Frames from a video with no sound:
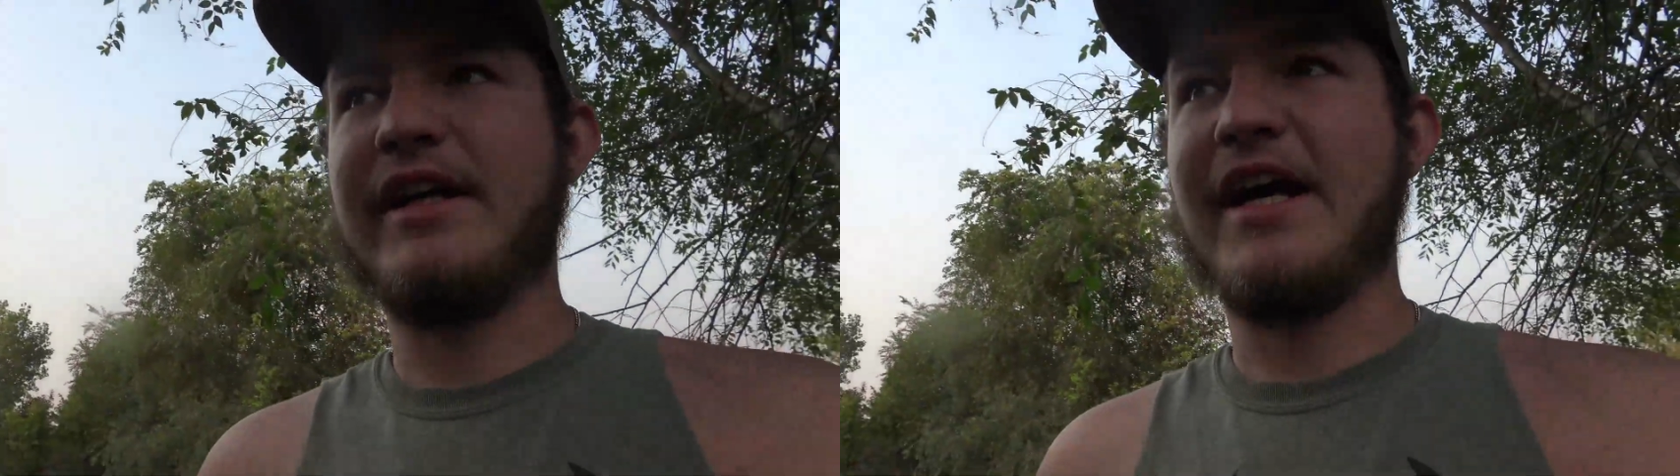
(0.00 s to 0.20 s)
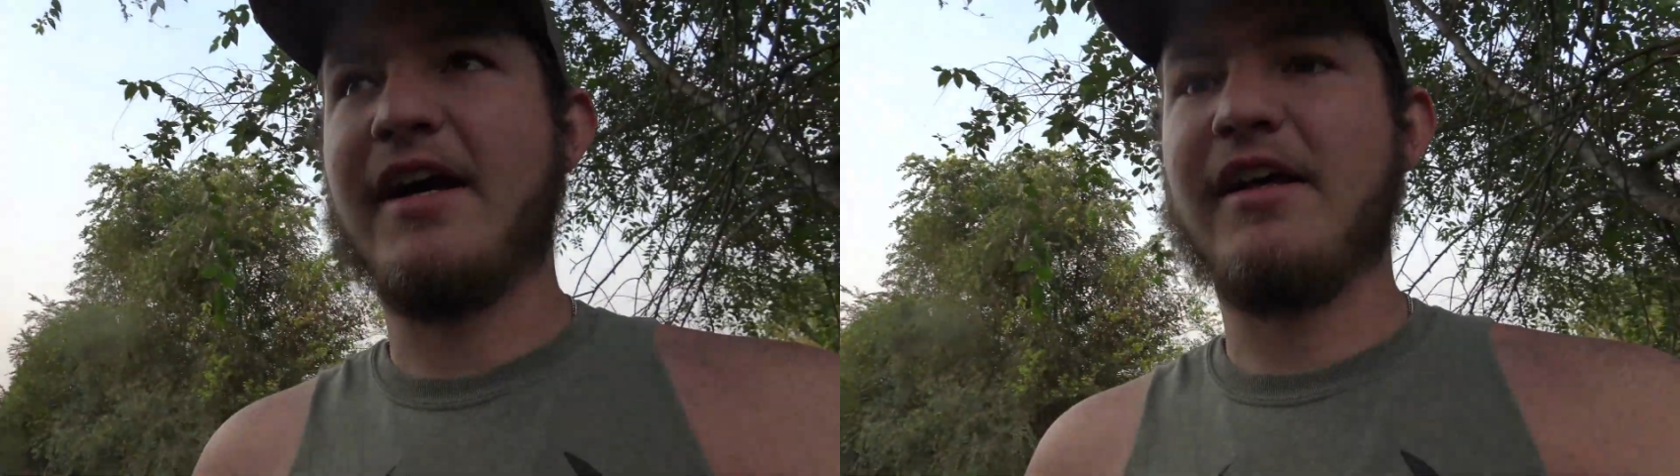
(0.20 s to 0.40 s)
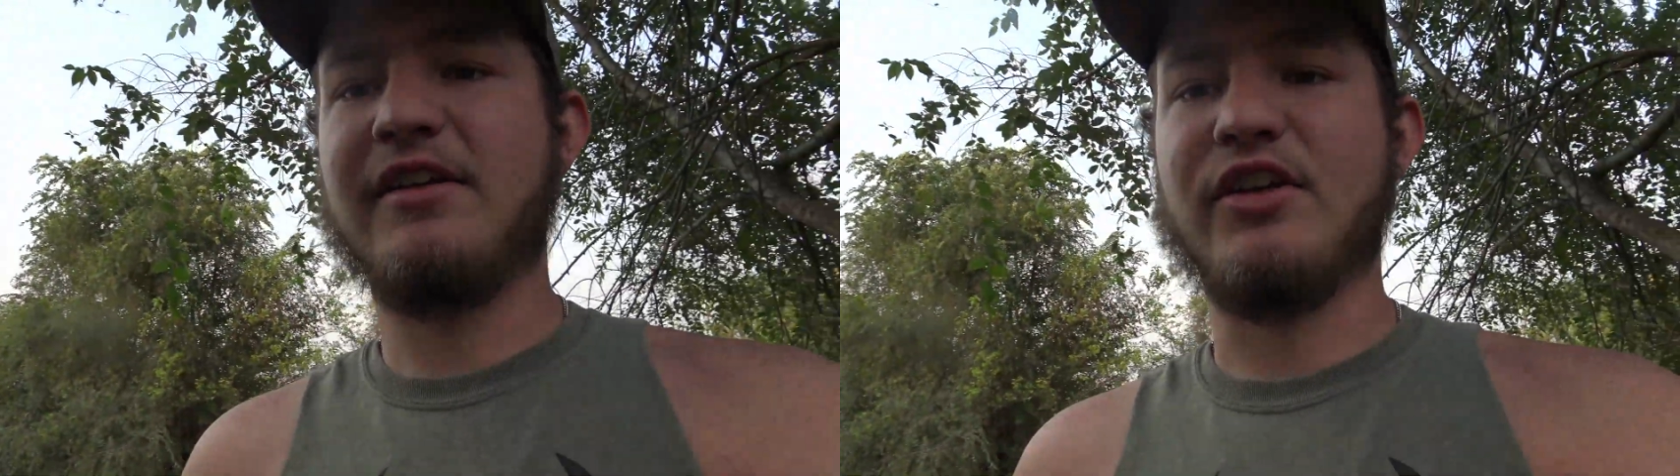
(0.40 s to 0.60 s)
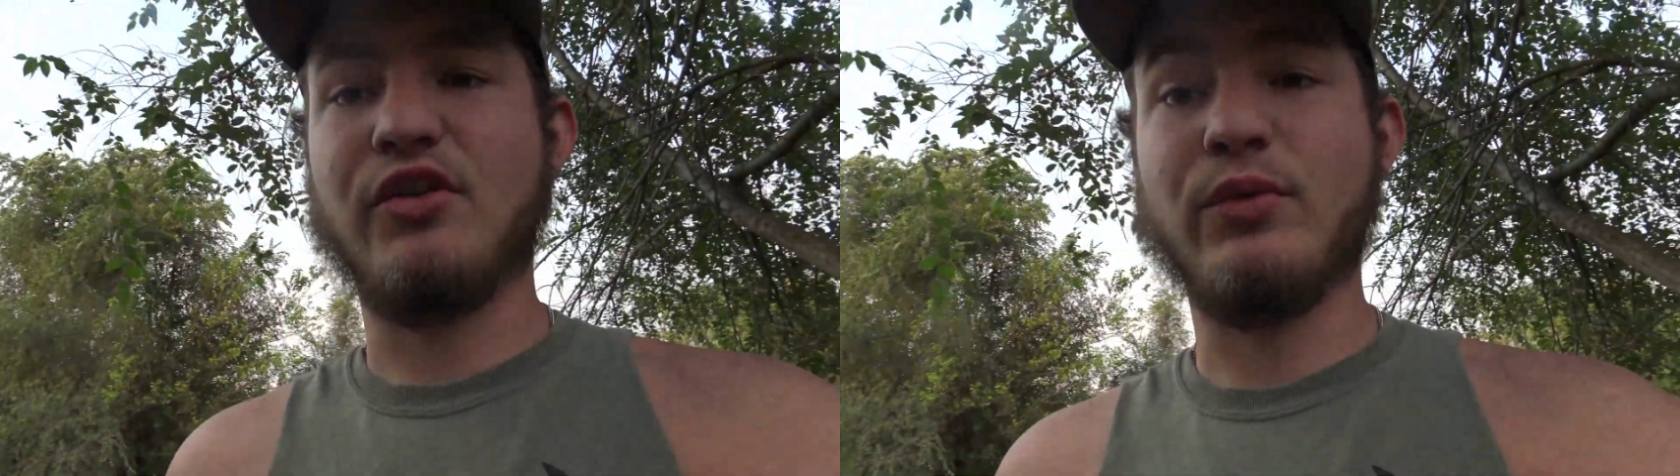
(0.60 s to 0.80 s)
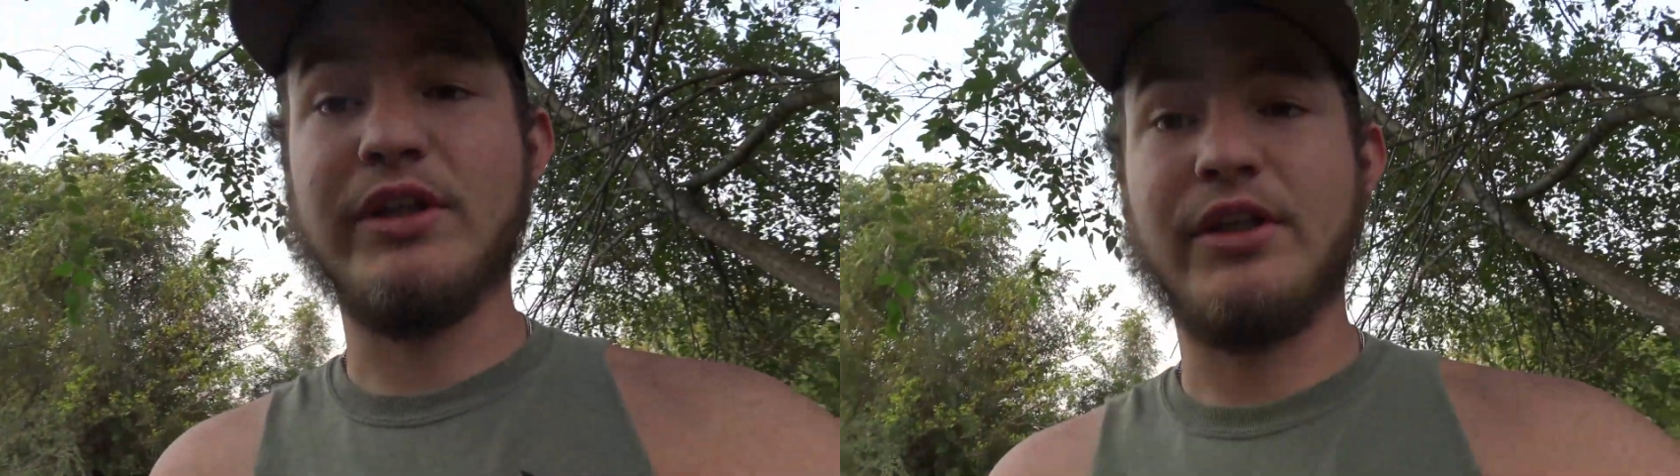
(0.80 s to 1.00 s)
that until
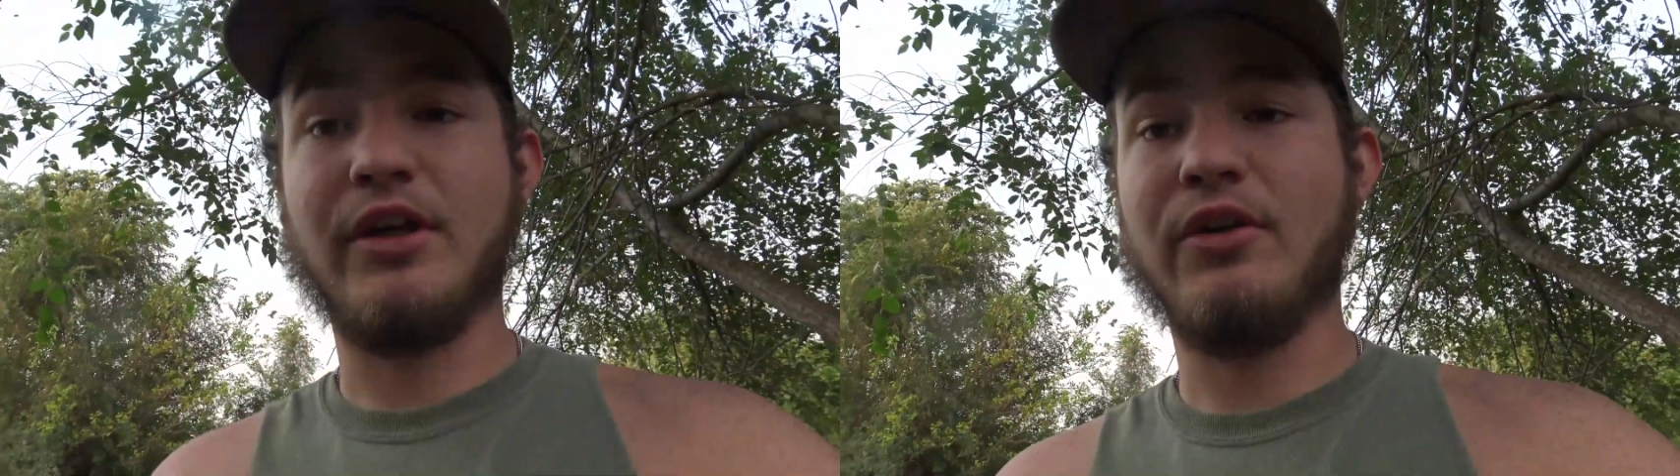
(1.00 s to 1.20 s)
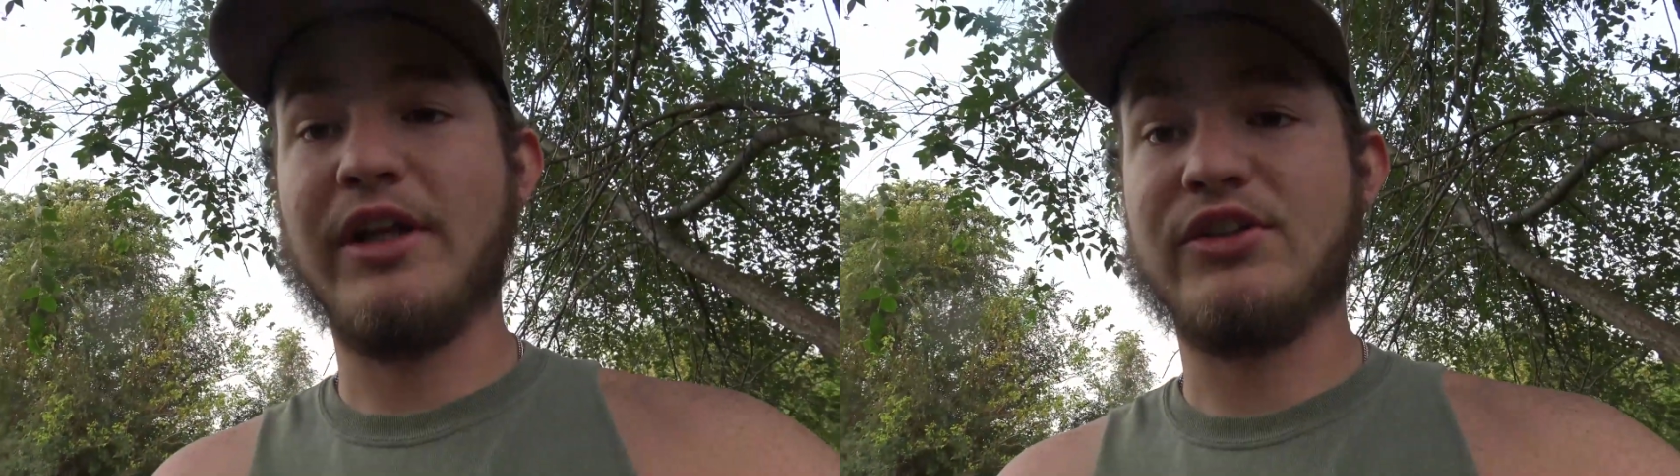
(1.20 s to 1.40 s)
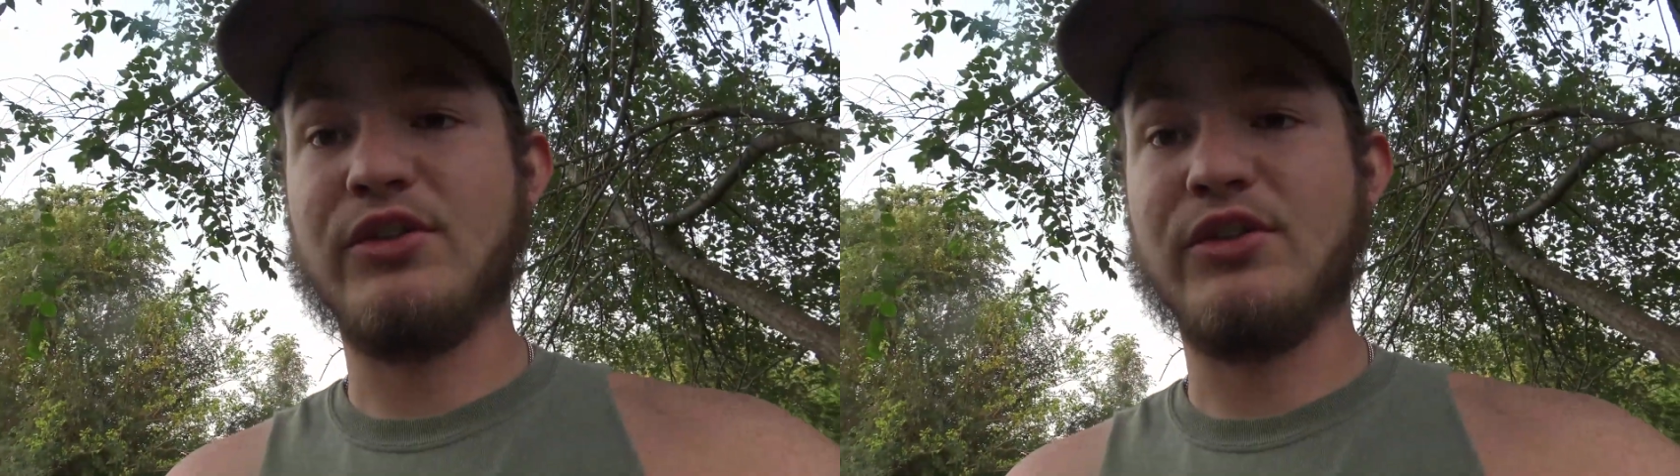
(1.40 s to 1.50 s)
you really know that